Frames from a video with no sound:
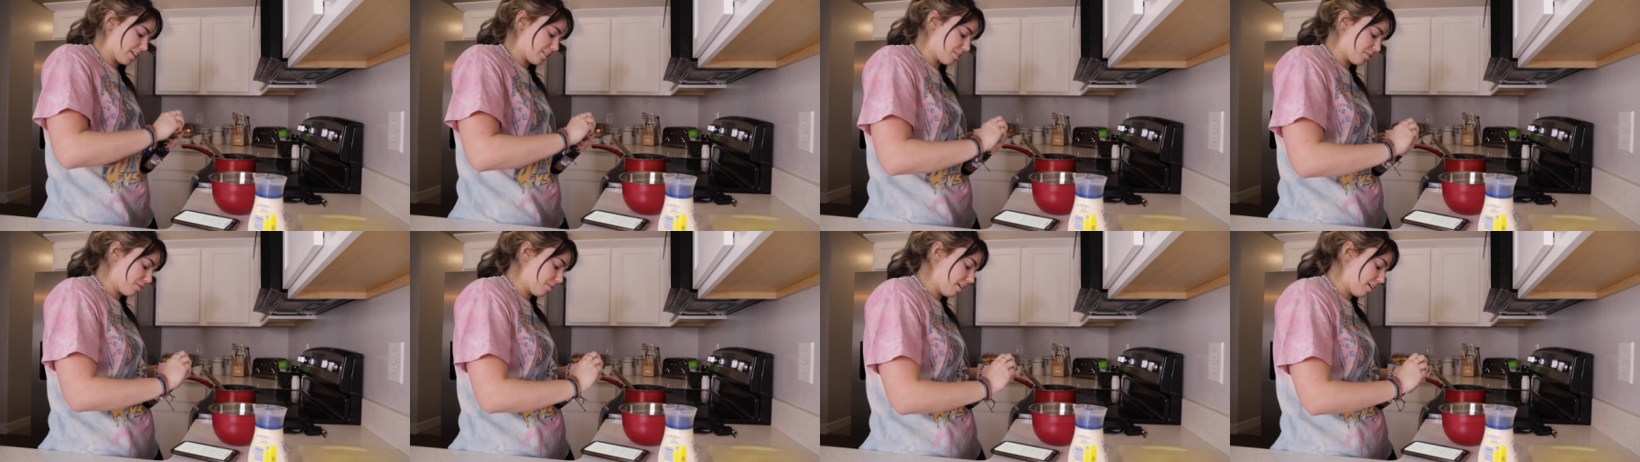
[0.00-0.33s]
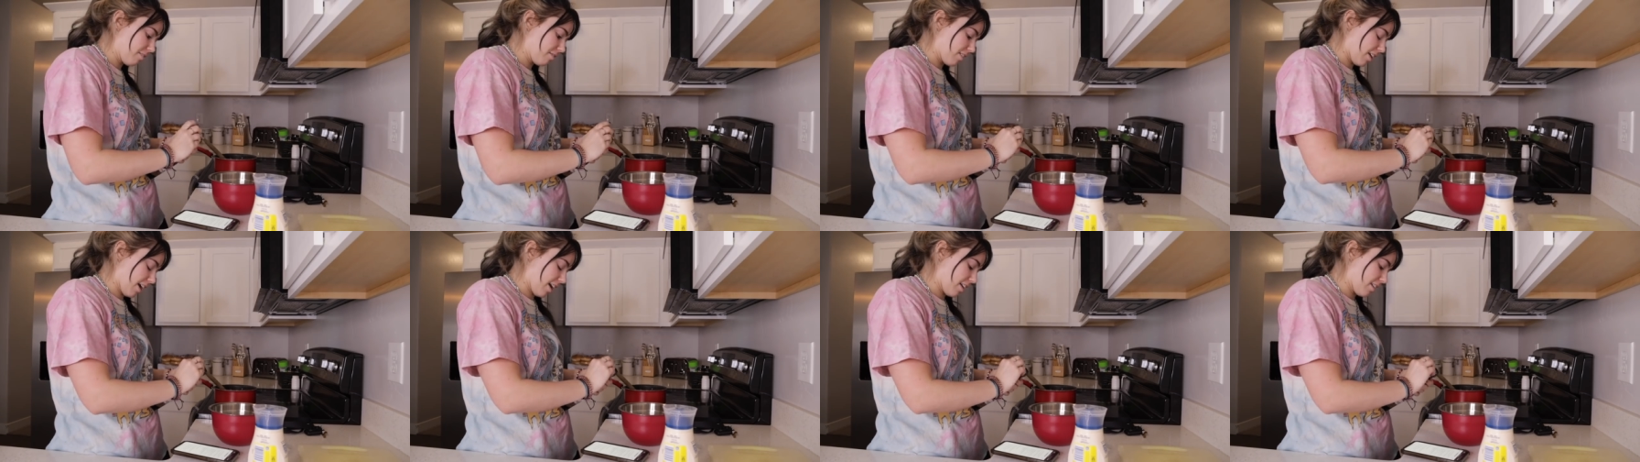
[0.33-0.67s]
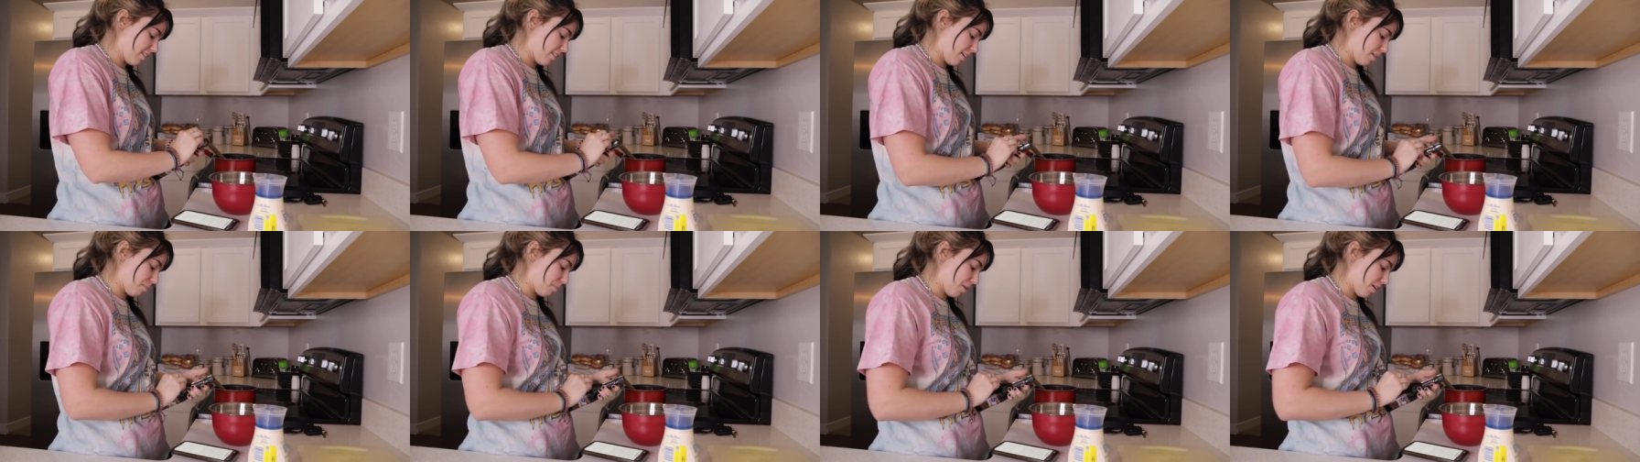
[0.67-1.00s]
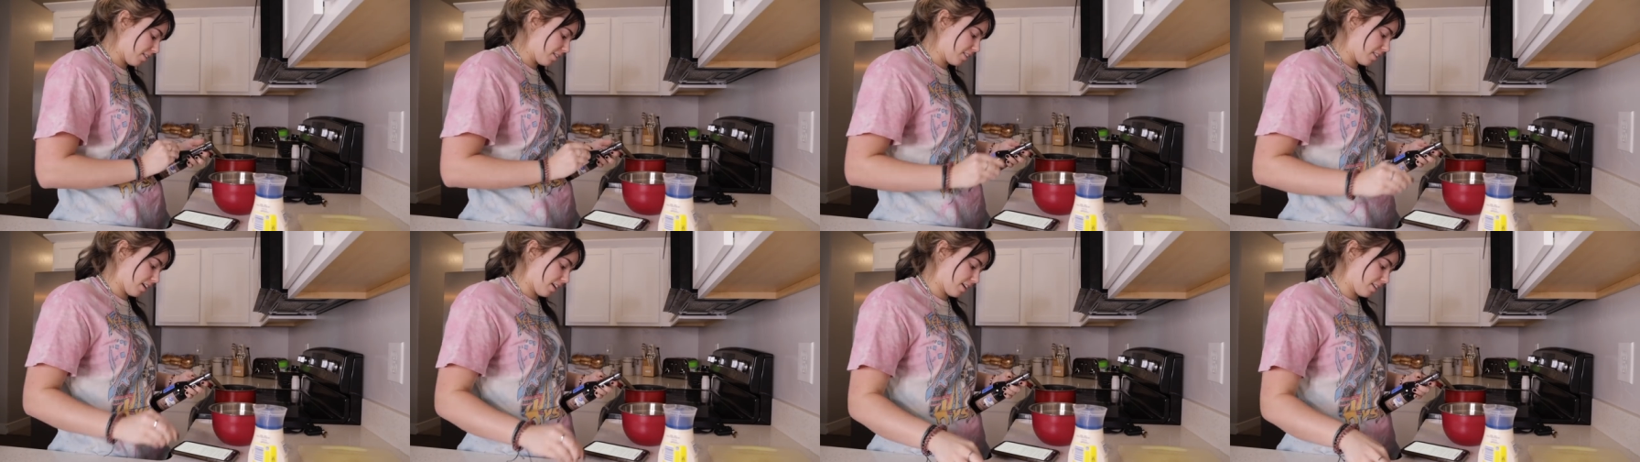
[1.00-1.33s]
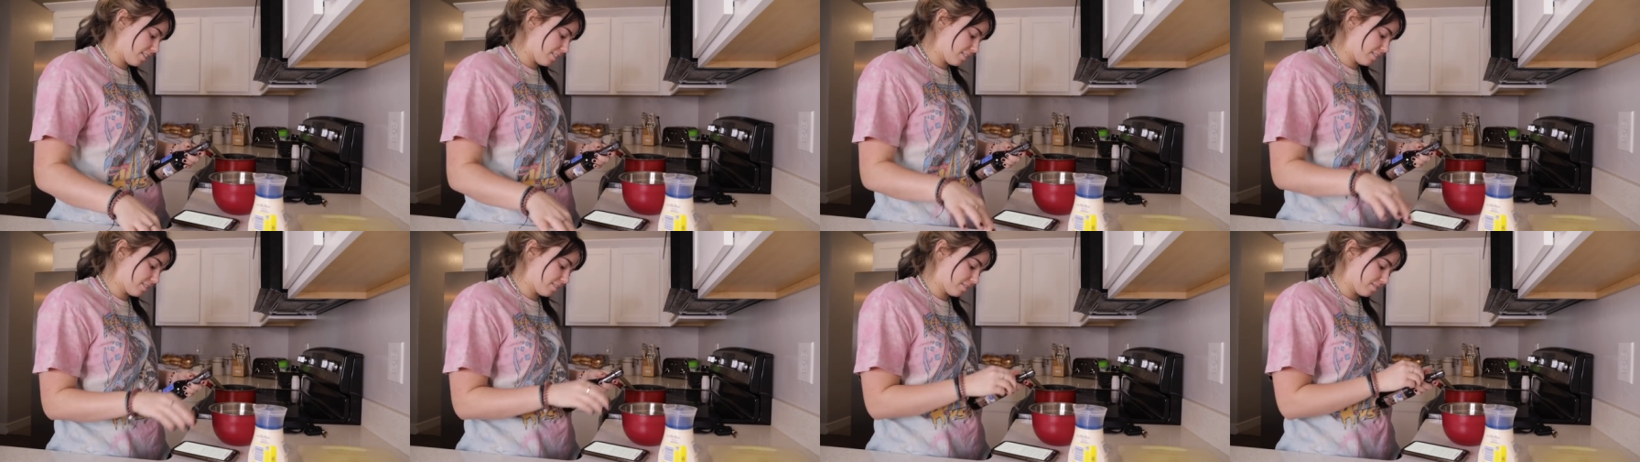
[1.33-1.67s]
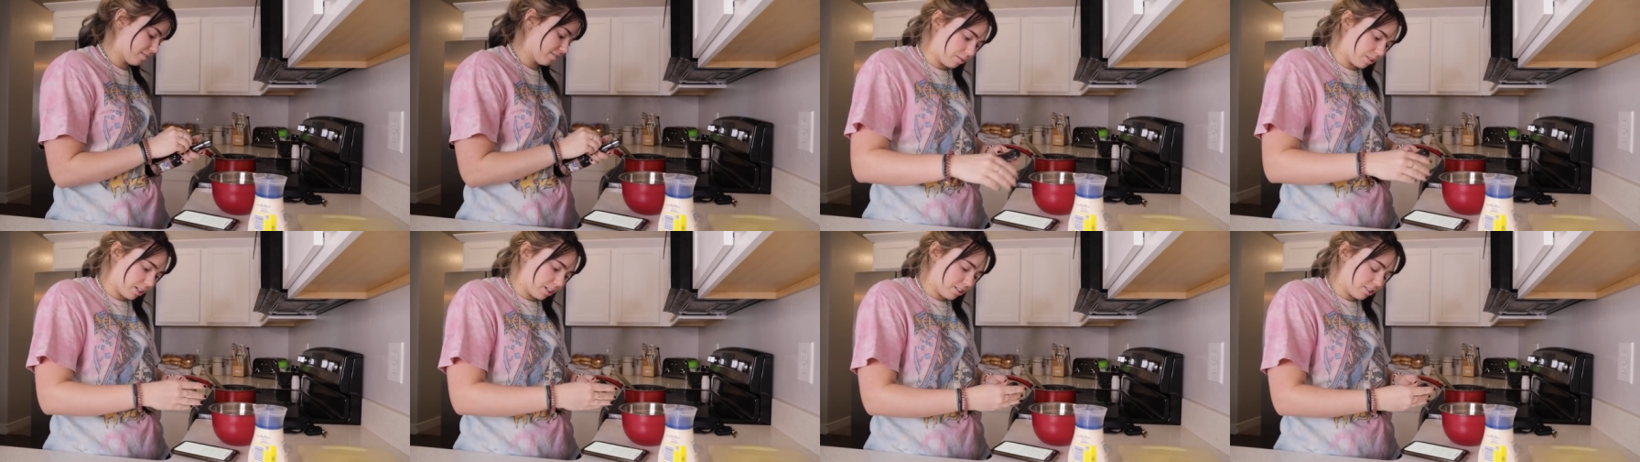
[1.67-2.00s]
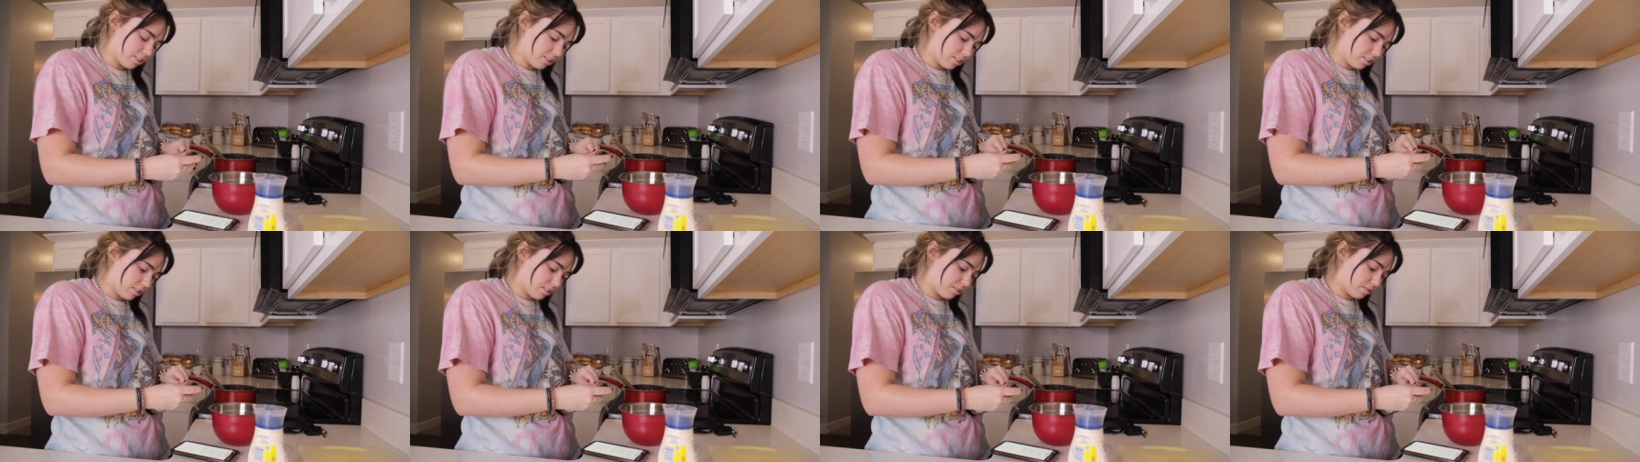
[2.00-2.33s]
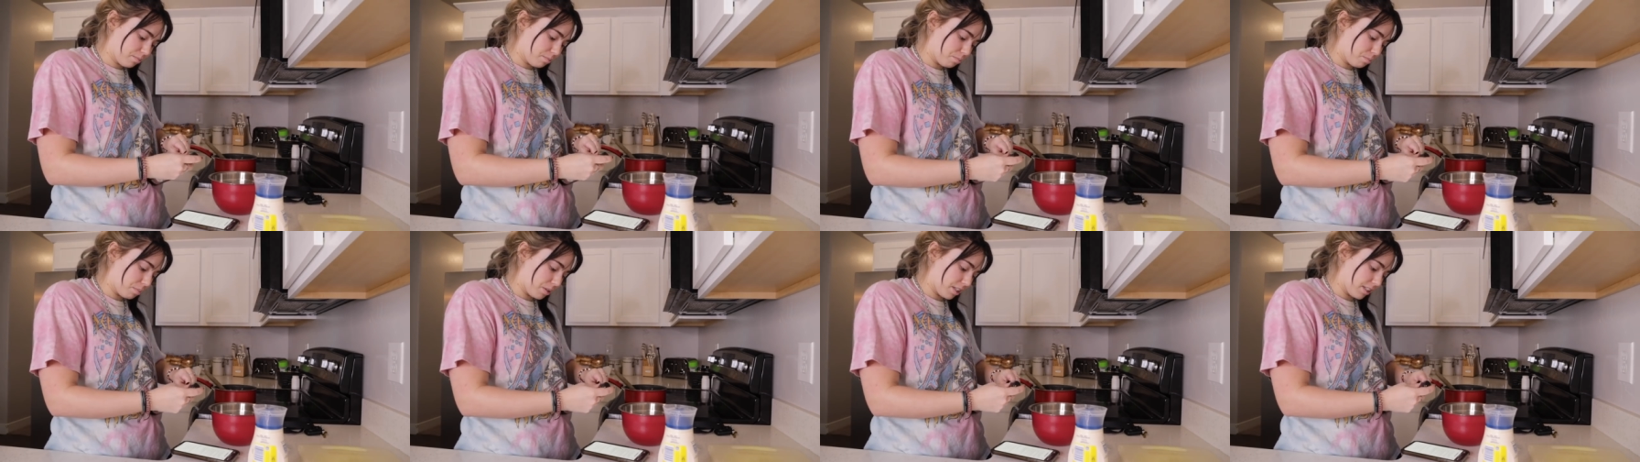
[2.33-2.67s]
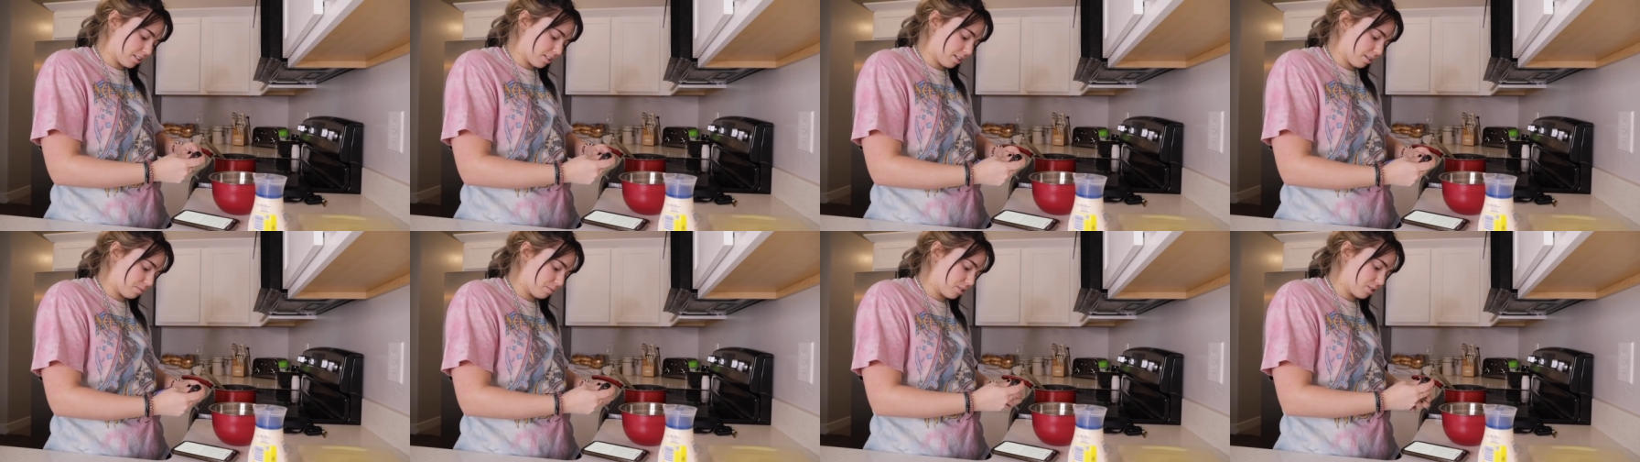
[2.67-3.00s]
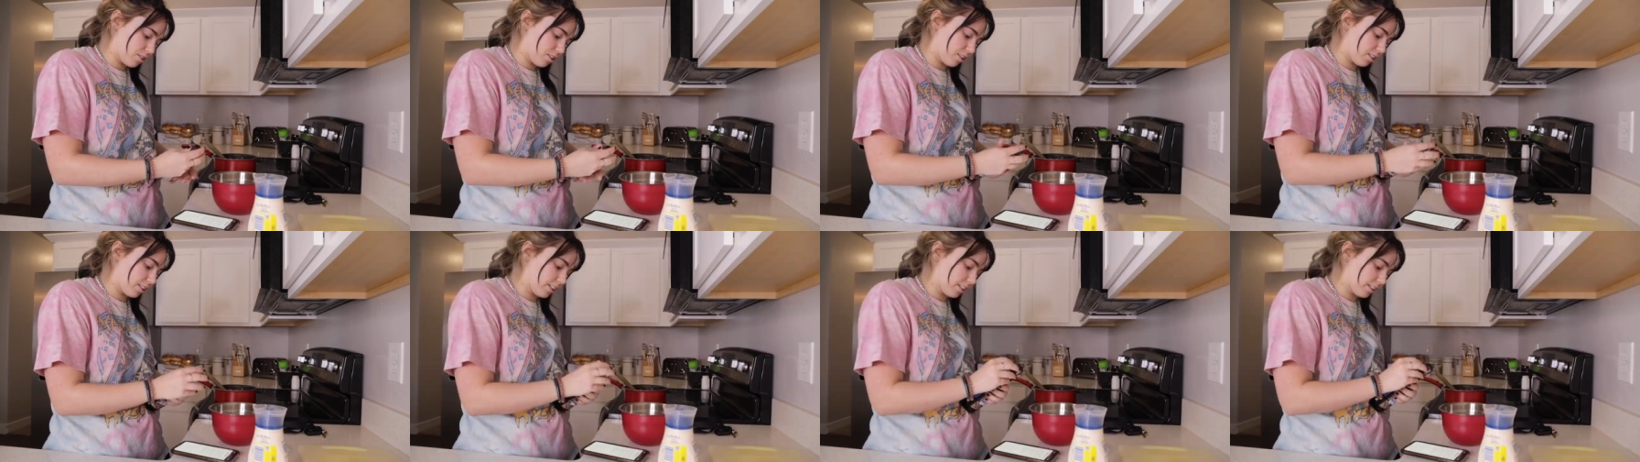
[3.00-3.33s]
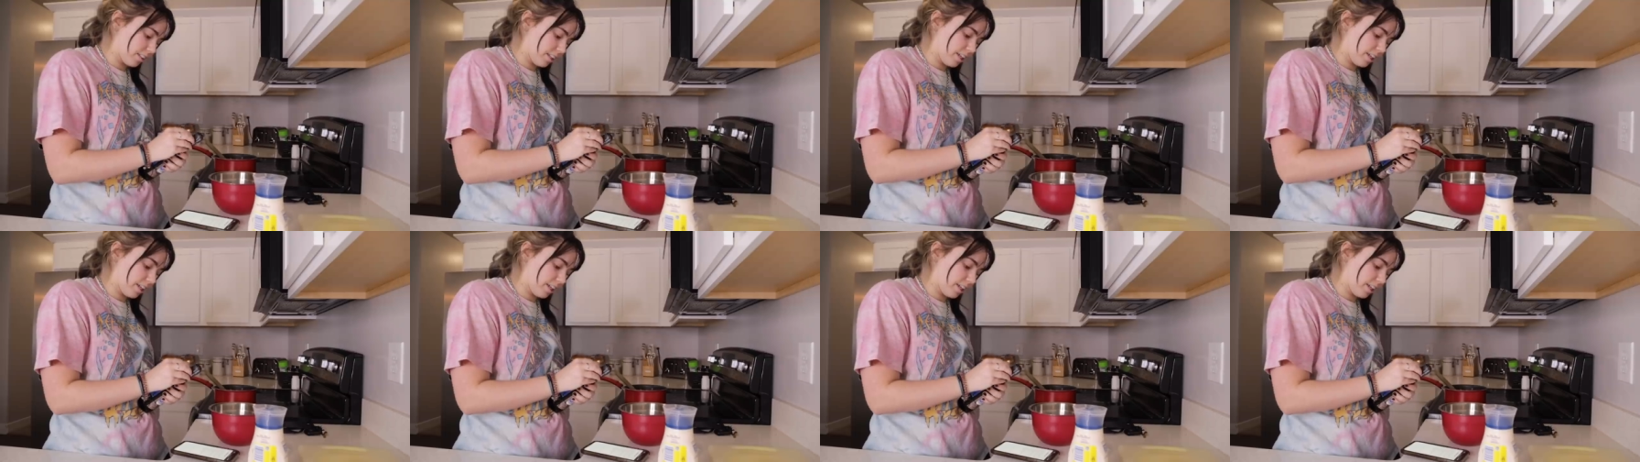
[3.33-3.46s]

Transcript: I do have that, I bought that. We are just big time struggling.